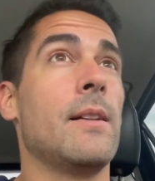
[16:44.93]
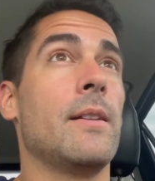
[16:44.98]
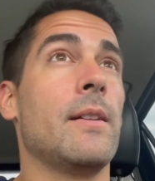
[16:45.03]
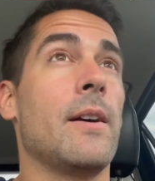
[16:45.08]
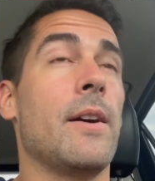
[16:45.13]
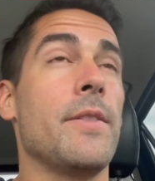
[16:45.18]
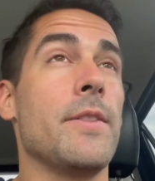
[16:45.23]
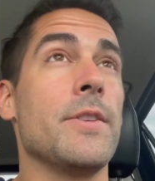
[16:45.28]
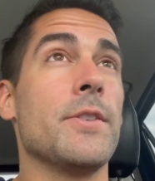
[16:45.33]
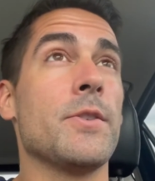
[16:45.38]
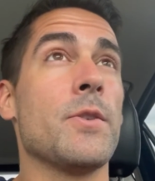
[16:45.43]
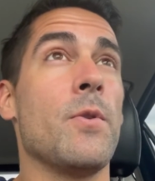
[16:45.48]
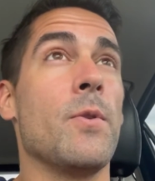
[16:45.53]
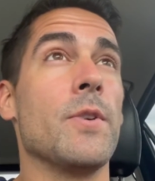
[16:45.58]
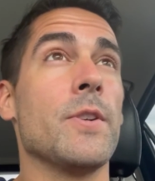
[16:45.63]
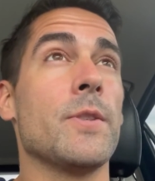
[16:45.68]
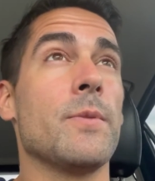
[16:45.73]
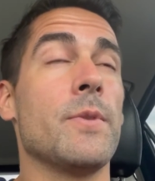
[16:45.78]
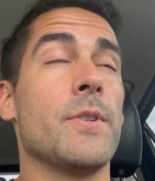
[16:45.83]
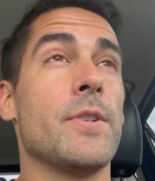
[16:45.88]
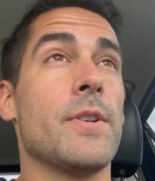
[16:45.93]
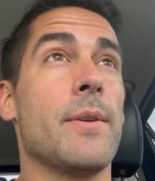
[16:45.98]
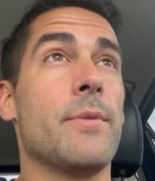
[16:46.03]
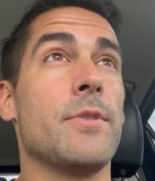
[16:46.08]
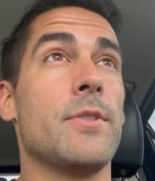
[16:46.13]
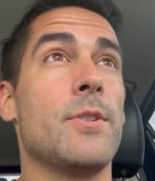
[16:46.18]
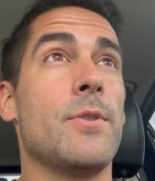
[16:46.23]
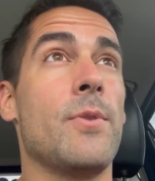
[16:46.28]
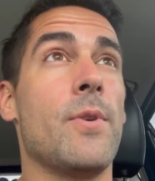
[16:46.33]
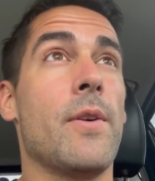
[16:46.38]
on this course, which I was
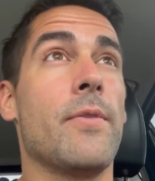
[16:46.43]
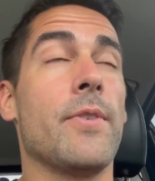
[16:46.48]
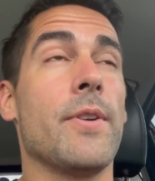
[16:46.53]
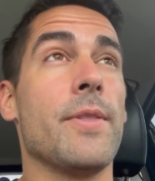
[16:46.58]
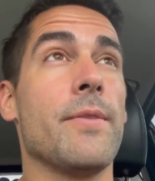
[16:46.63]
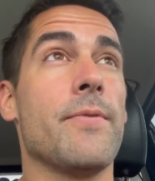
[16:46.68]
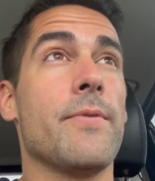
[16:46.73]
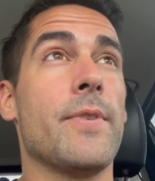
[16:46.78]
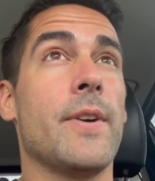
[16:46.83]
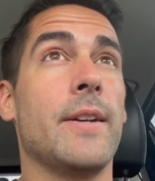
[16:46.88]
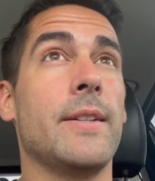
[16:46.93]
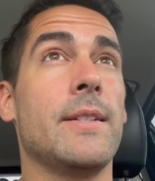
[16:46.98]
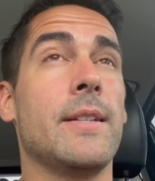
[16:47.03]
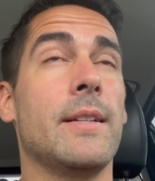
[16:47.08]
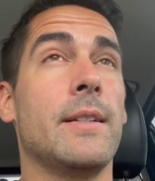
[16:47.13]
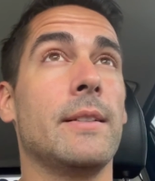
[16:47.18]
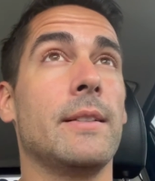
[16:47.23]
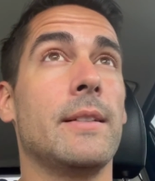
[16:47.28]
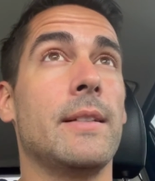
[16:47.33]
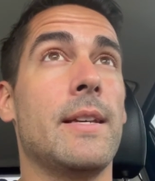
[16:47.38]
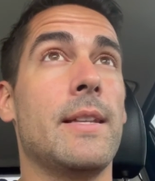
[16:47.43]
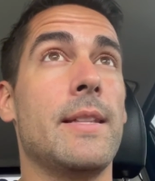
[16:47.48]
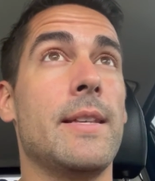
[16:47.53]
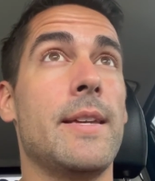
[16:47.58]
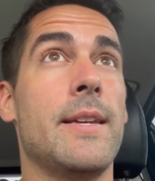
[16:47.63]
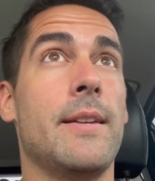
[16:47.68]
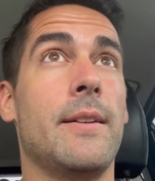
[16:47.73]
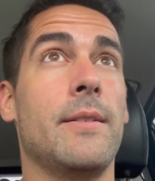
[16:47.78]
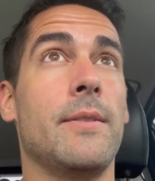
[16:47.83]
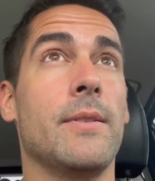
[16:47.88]
two over on the front and
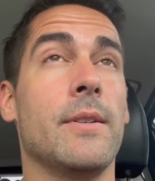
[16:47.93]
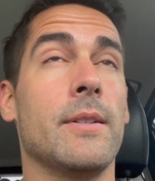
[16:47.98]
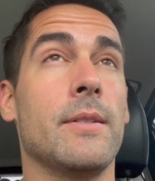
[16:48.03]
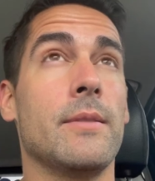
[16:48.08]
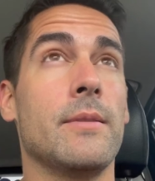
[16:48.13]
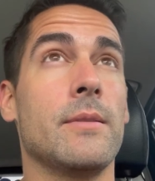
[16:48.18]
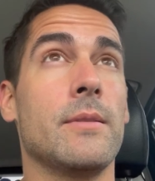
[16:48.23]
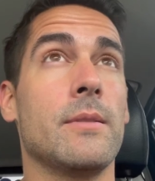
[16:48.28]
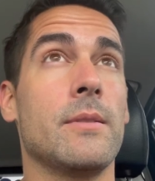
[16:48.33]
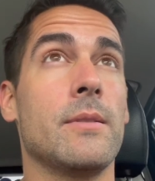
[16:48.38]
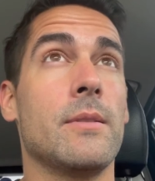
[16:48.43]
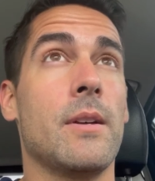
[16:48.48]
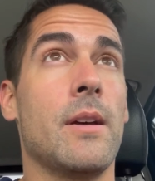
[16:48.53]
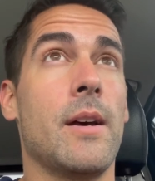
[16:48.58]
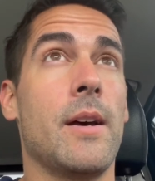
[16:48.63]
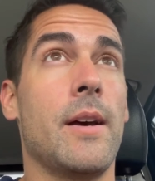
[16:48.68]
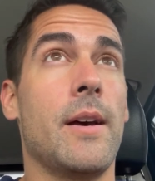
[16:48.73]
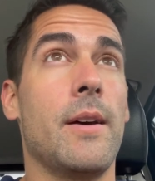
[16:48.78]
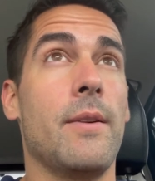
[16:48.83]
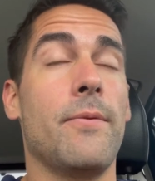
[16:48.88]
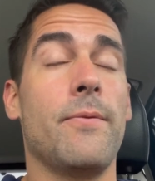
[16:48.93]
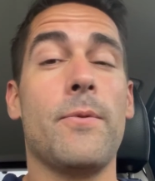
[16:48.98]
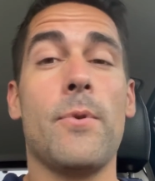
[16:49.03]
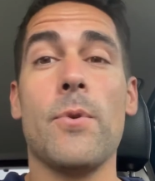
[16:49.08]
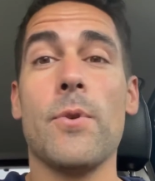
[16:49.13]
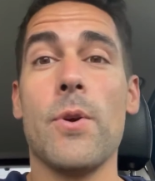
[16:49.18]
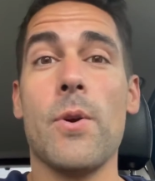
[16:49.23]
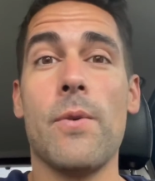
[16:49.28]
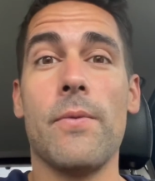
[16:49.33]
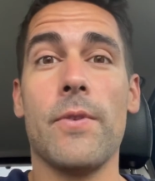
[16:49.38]
then uh,
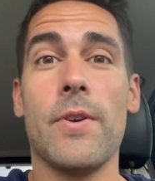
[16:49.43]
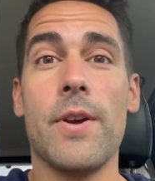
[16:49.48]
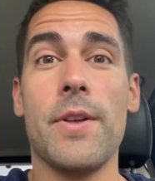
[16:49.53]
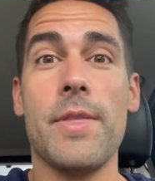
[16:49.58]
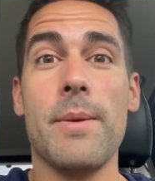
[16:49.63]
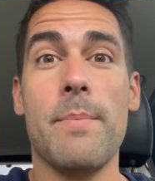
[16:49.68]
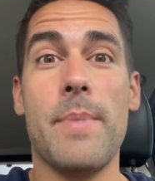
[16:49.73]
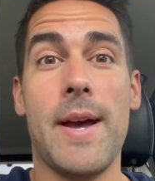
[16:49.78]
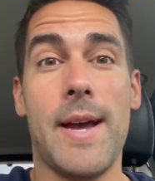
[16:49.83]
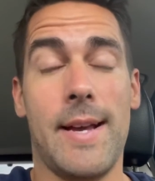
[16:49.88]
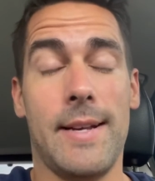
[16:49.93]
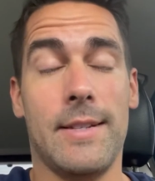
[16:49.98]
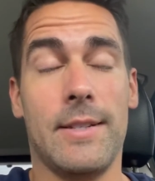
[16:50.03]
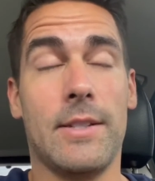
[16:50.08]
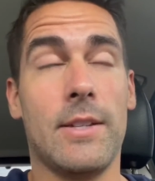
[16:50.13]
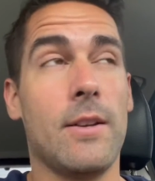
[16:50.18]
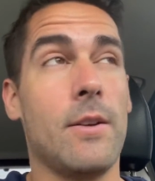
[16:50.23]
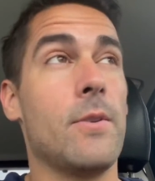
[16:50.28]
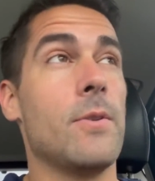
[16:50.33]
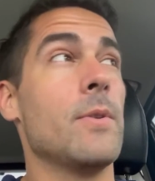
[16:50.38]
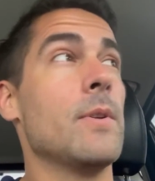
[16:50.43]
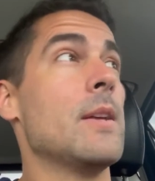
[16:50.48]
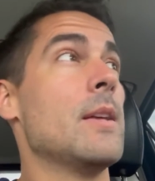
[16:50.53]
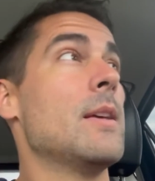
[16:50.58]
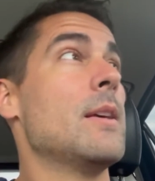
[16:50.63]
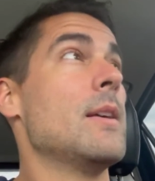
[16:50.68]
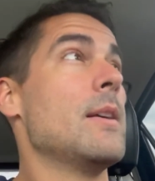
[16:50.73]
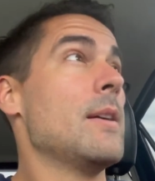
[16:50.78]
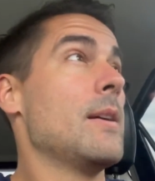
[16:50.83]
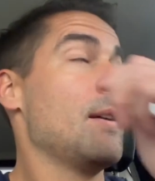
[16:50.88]
four over on the back. So
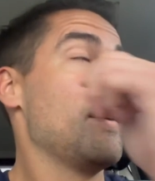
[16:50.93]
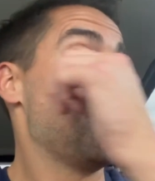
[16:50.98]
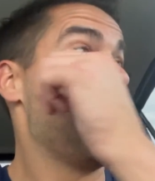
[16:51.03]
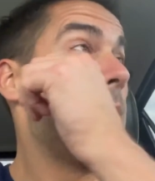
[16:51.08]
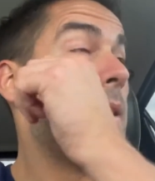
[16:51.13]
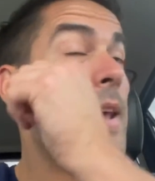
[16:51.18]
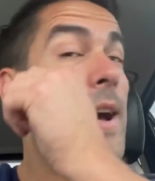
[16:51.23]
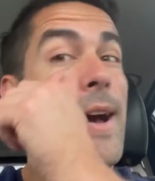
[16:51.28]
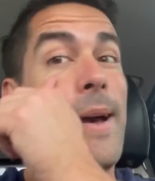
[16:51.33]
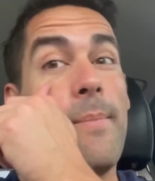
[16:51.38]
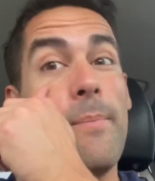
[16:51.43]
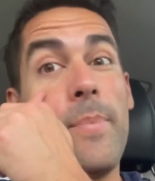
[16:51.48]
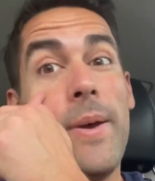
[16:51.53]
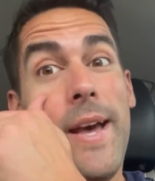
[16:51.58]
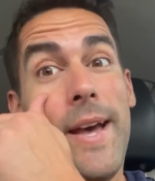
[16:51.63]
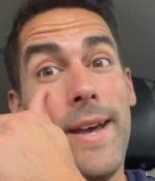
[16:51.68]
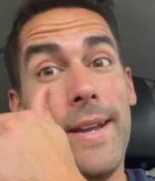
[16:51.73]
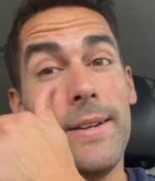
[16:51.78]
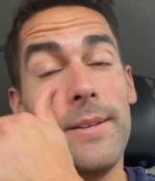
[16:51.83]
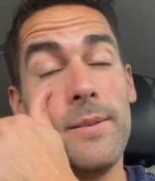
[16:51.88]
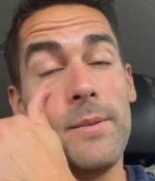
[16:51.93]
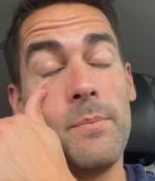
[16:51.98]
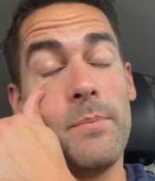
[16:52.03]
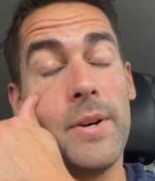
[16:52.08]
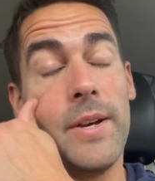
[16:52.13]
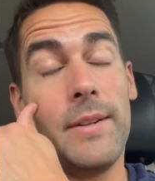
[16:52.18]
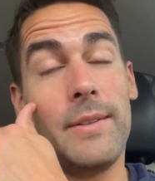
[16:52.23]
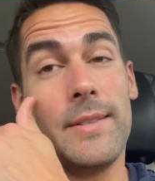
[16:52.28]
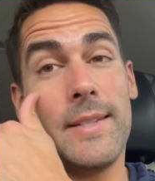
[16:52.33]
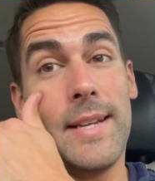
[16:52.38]
not bad.
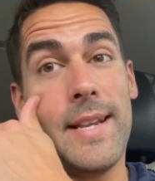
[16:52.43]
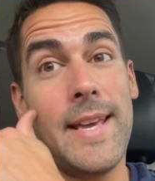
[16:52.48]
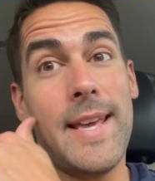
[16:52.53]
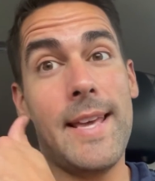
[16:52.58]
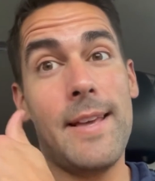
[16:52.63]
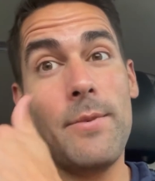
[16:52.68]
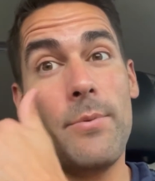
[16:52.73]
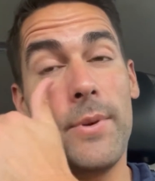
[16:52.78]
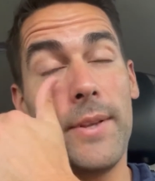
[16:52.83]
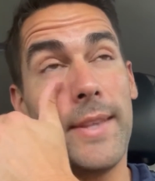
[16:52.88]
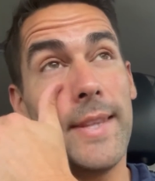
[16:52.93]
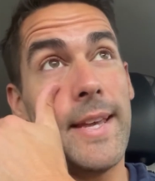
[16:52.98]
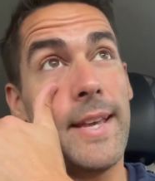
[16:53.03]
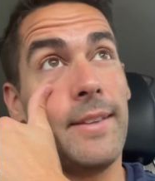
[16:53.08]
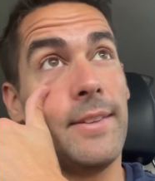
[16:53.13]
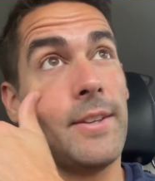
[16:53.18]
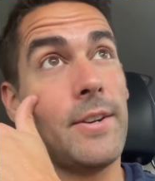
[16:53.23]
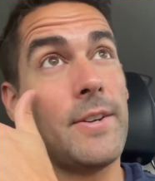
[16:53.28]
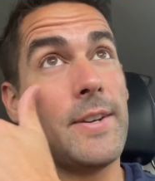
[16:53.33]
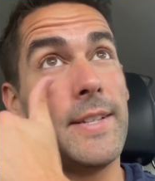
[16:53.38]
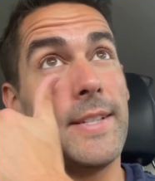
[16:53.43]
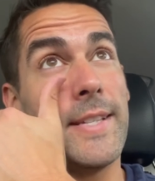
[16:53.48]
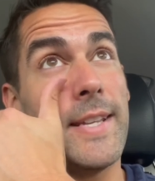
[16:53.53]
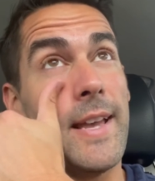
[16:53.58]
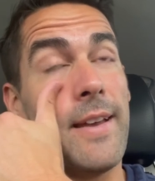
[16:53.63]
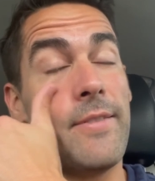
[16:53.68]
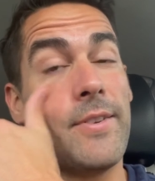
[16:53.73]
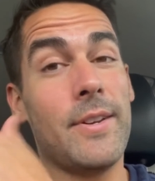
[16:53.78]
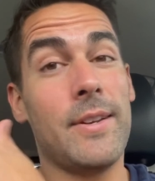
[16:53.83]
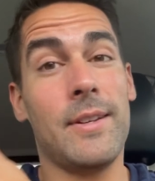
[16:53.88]
But today with that
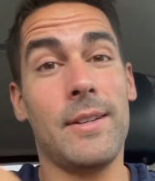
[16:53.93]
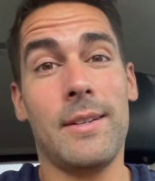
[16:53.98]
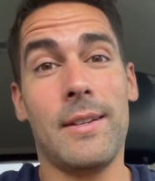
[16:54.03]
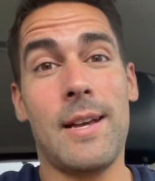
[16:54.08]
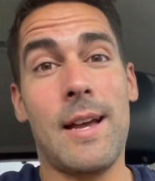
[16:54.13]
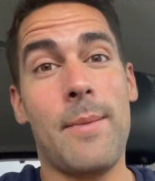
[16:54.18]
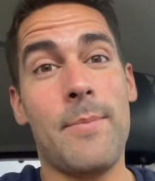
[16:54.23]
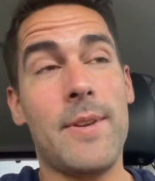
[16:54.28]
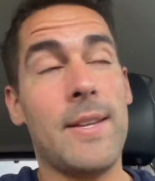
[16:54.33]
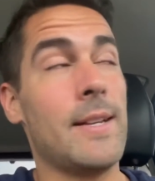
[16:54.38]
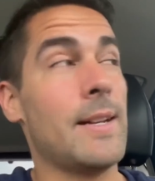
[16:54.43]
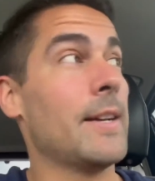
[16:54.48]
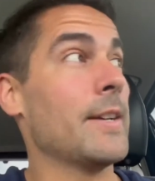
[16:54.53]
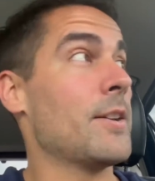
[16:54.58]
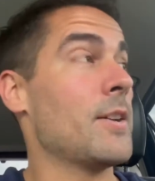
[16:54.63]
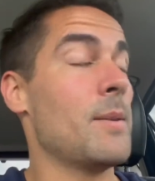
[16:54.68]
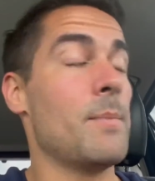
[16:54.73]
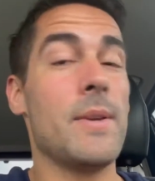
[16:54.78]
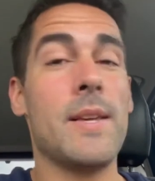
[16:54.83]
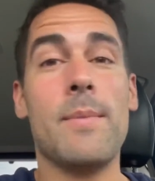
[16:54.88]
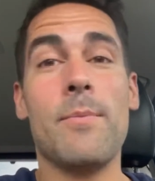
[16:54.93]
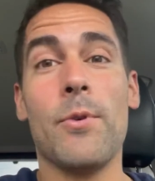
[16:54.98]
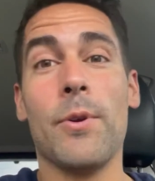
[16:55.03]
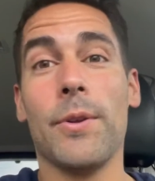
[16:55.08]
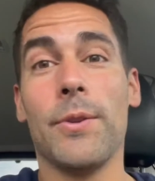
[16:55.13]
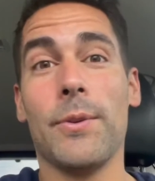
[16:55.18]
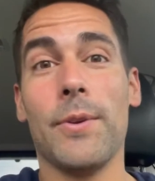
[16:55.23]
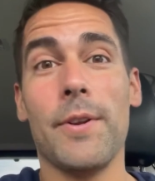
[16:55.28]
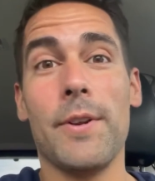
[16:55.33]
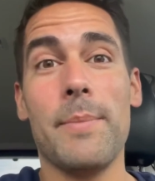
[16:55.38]
37, I mean, I could be more
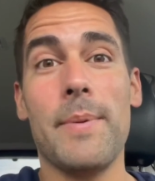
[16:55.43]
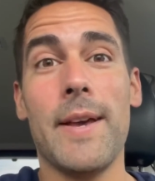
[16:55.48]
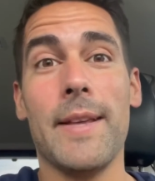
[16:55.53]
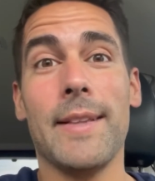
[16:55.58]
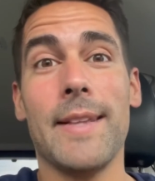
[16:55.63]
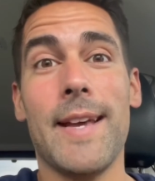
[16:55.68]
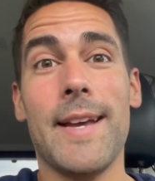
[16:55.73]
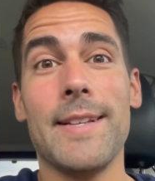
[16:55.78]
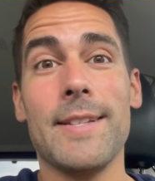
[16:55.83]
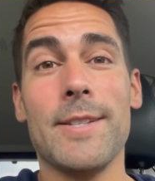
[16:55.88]
thrilled about that.